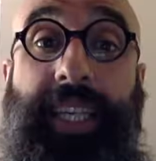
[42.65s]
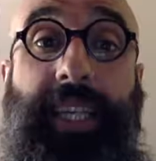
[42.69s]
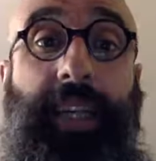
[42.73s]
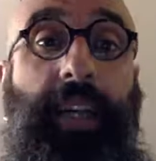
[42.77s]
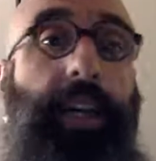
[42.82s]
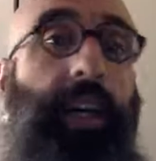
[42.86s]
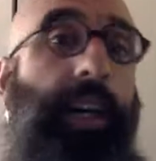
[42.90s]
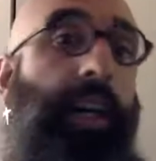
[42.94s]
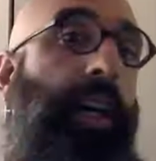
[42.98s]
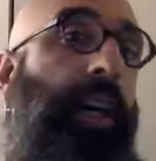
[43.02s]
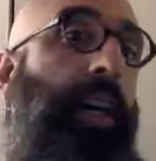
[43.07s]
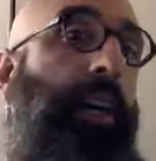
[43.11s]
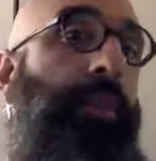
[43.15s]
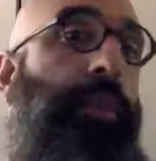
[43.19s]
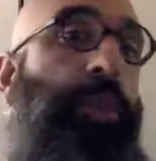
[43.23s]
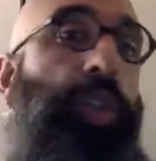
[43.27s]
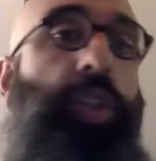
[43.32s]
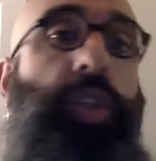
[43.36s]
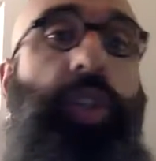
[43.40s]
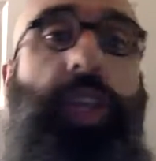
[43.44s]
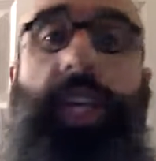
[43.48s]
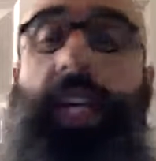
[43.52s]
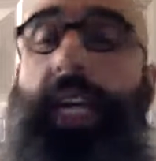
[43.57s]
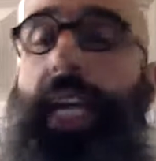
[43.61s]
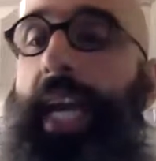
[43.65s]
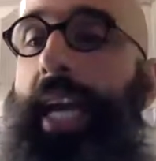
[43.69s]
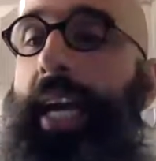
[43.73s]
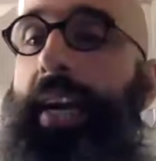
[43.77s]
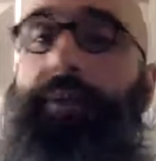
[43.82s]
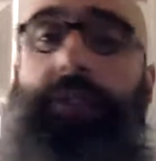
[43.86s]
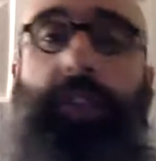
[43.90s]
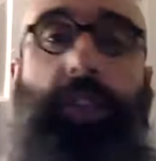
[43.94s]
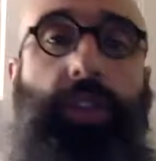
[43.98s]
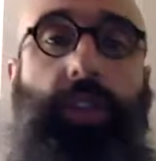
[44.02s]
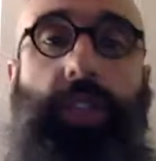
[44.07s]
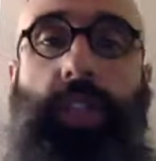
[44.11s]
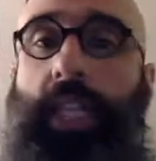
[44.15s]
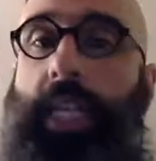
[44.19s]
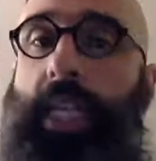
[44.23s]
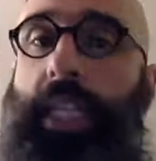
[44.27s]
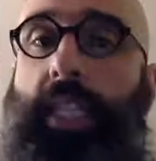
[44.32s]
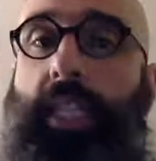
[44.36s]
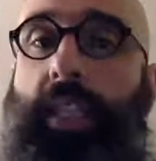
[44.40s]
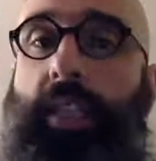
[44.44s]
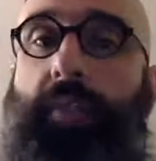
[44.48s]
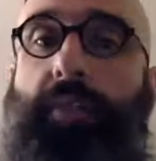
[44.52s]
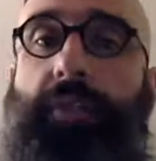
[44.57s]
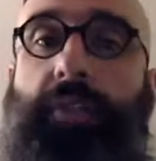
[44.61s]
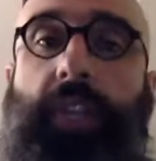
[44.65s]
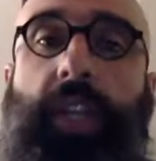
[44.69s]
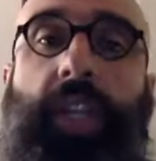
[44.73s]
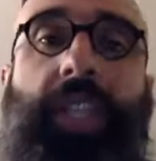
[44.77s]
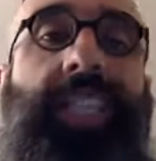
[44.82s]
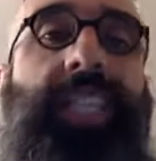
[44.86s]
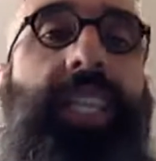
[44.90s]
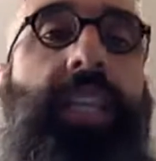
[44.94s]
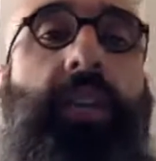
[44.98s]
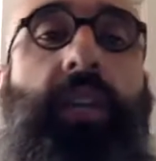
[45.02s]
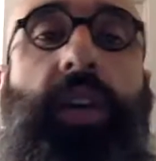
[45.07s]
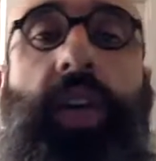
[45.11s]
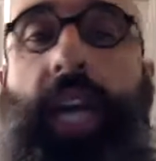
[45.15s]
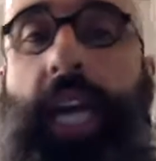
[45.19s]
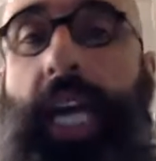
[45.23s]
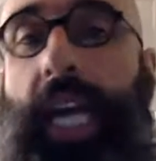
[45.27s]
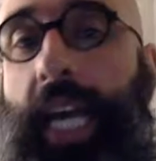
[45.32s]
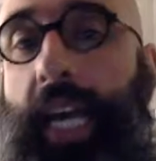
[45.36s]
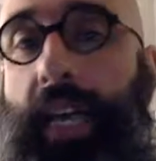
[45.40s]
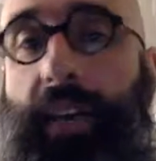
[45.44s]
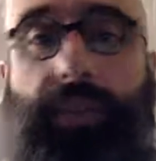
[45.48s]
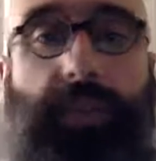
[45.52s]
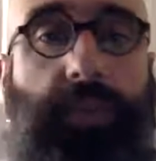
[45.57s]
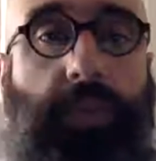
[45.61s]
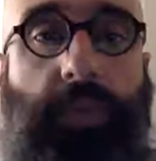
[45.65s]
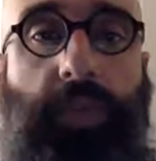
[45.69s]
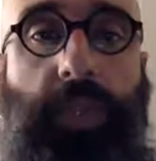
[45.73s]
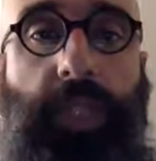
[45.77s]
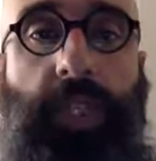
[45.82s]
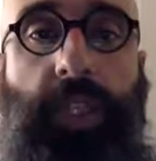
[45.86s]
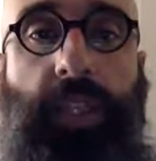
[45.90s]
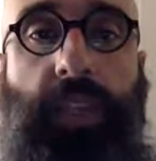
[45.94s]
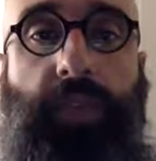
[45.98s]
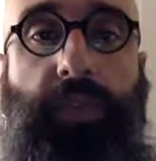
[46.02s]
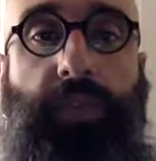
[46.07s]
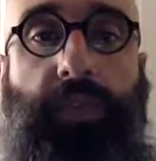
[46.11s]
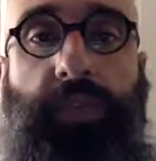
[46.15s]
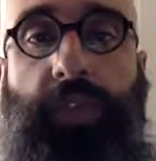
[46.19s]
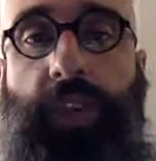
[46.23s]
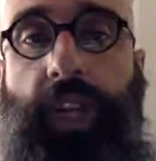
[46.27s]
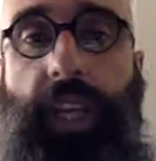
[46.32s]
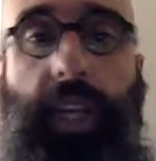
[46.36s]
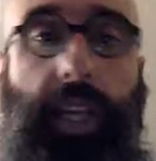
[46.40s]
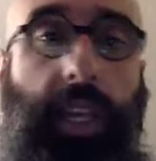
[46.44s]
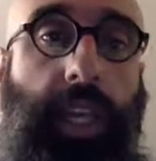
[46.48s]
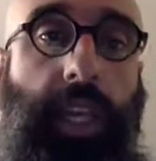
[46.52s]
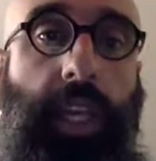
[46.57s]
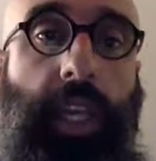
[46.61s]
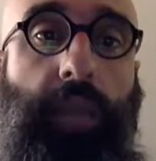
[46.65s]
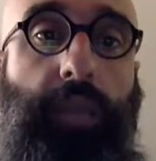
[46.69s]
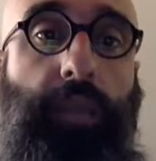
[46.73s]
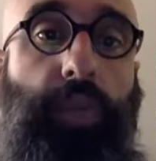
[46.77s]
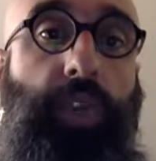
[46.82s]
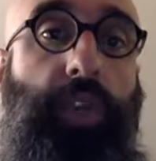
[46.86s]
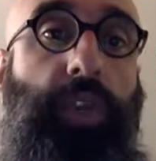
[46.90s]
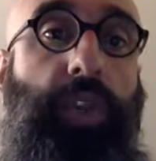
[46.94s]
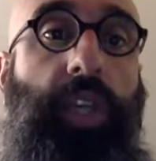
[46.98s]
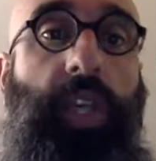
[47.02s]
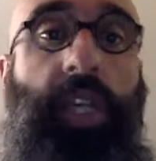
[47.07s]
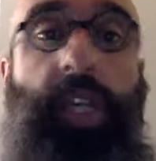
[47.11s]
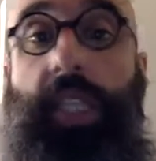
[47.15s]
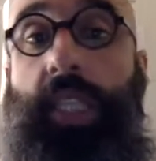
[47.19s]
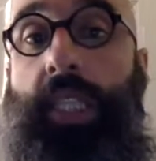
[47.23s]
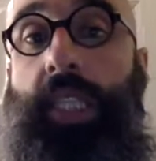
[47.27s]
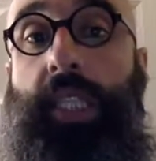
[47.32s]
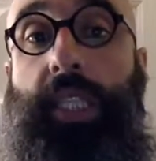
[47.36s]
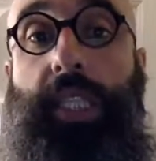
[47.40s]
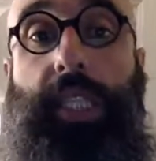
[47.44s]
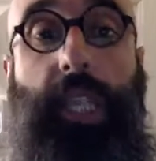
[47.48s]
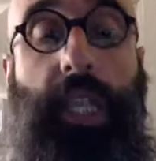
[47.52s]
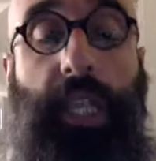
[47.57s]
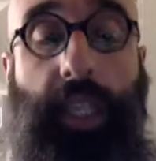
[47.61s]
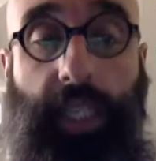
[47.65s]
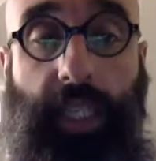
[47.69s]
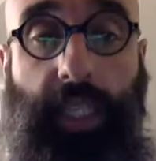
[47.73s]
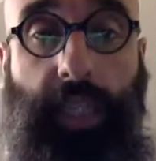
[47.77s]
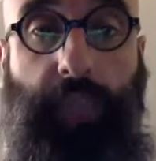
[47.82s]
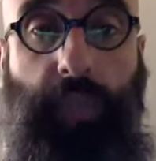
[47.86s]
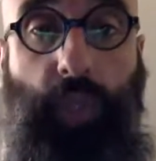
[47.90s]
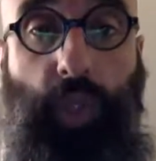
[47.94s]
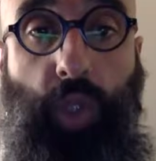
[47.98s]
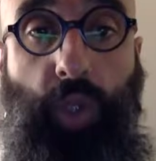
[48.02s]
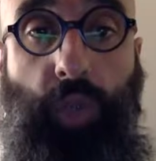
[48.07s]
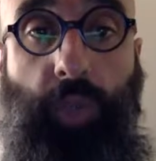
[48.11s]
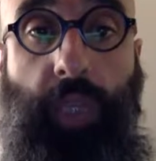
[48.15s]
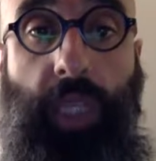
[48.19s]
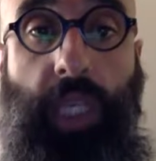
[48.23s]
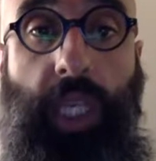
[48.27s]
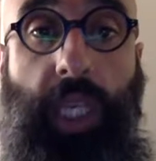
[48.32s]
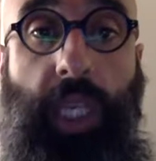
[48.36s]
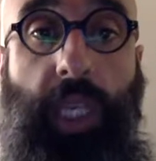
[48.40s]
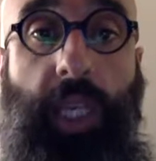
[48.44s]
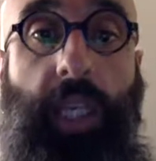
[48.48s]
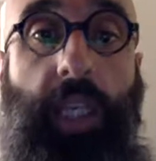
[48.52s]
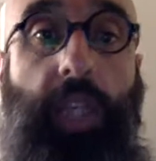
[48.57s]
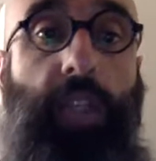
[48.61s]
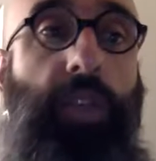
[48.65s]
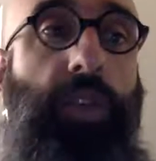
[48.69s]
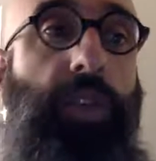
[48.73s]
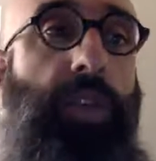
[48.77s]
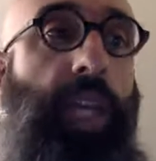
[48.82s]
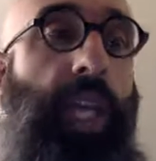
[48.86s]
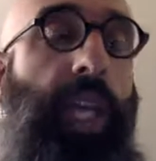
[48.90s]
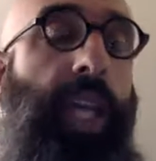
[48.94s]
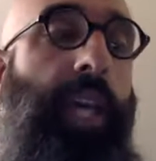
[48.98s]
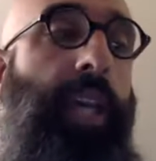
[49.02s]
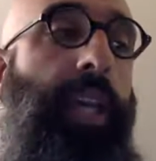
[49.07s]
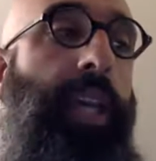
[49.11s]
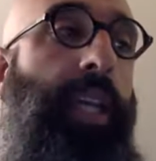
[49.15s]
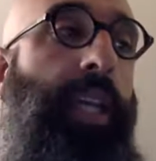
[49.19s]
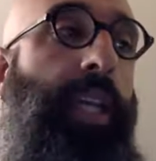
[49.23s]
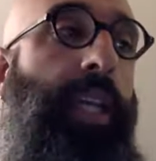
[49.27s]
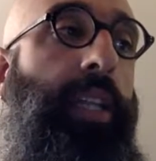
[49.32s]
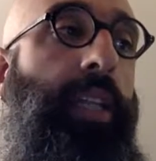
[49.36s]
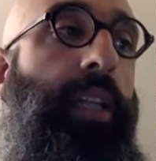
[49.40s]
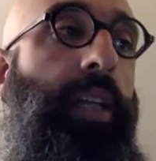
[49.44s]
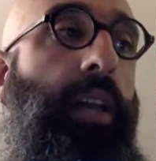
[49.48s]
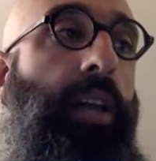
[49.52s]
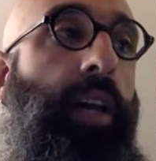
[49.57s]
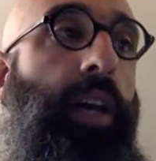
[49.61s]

You can have your slides in the front. They don't have to be in the frame. You can send them to me. You can